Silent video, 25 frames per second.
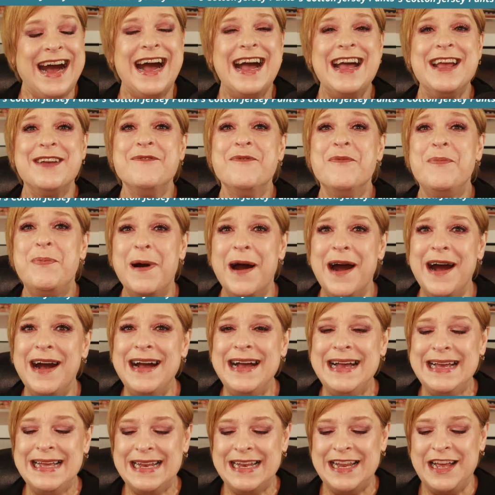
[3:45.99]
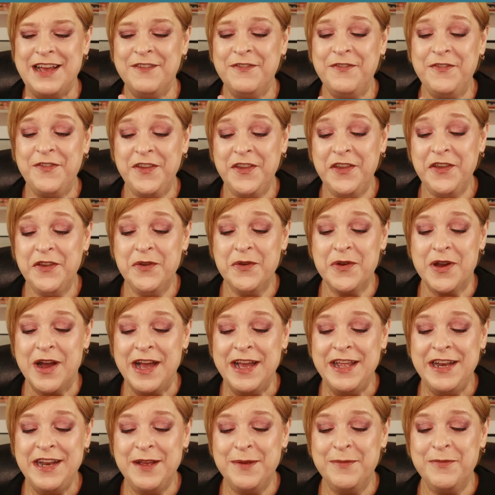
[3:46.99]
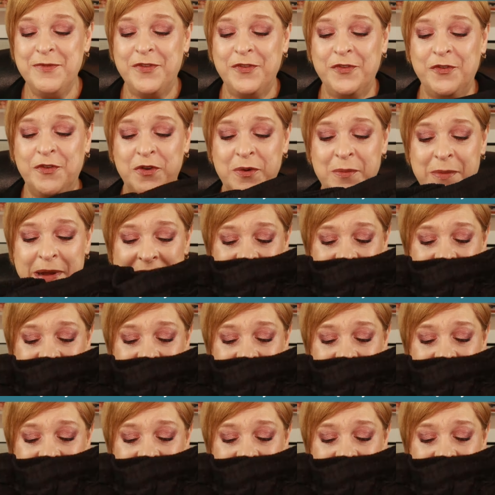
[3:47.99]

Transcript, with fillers: I bought a few items for